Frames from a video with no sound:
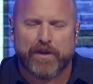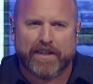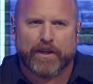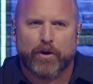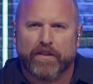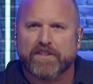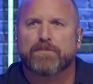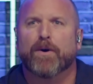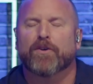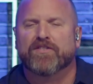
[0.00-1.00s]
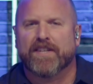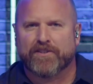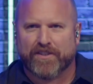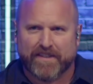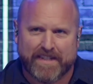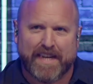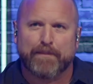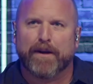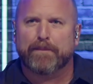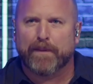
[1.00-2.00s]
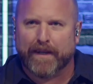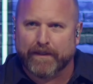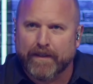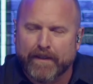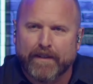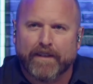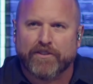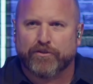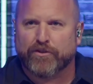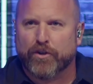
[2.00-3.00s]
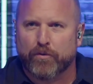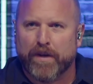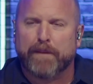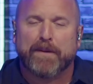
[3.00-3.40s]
You had to go to the small stairs on the damn airplane because you're so weak.